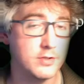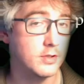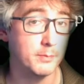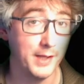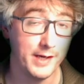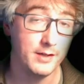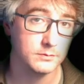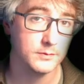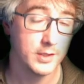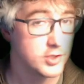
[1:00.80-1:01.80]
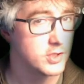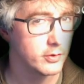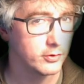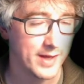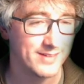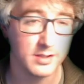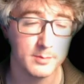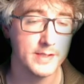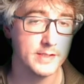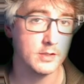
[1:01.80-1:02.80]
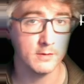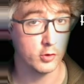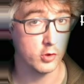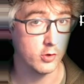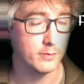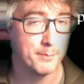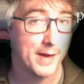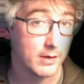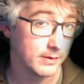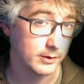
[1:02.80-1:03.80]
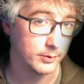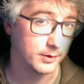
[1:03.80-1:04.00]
the player, and she also has some idea of her own background.